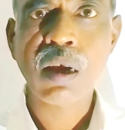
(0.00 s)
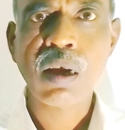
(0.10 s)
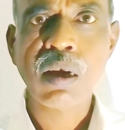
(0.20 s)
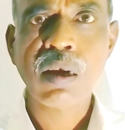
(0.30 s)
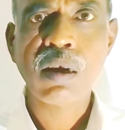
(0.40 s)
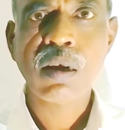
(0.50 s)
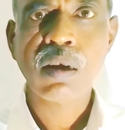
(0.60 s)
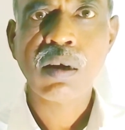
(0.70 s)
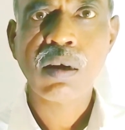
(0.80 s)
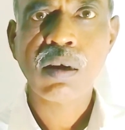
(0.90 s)

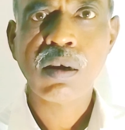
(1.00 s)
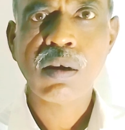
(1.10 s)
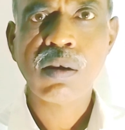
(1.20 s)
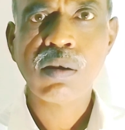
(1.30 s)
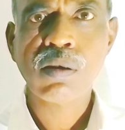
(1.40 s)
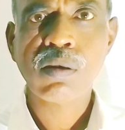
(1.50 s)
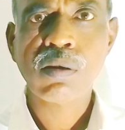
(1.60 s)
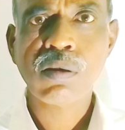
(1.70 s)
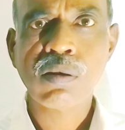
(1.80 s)
(no one is talking)